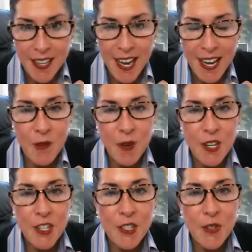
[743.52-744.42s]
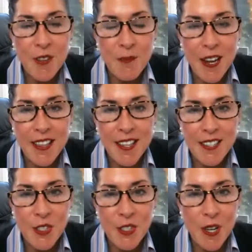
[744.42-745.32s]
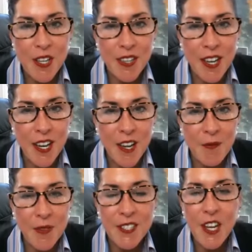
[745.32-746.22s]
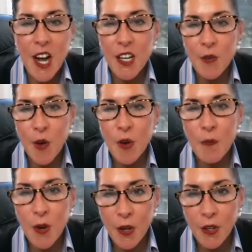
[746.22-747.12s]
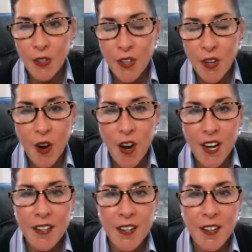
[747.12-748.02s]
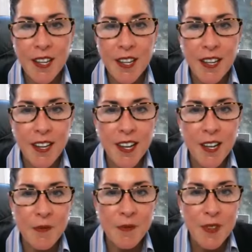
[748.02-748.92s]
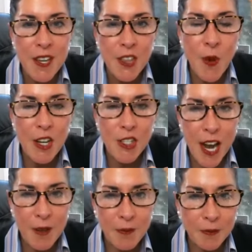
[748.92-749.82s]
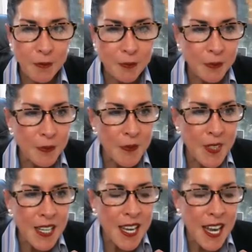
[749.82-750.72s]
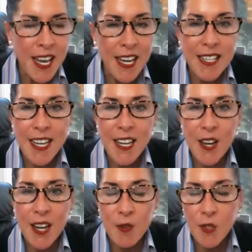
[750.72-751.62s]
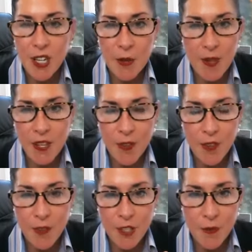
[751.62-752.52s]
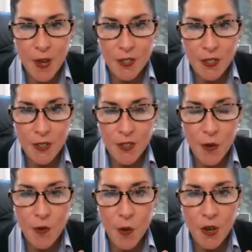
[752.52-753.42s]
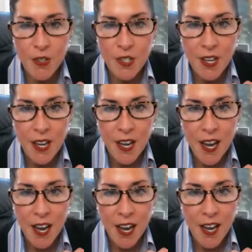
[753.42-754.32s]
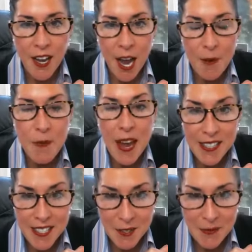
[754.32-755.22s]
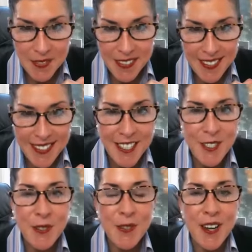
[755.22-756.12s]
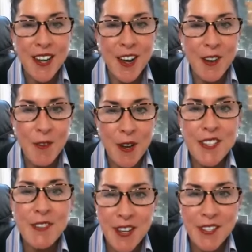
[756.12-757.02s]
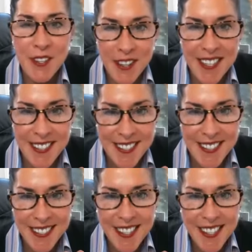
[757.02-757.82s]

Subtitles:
And I wanted to do my thesis with this guy who wrote a book on the wage gap. And he was only going to be there for the first semester. So of course, I begged him to do a 1 semester thesis,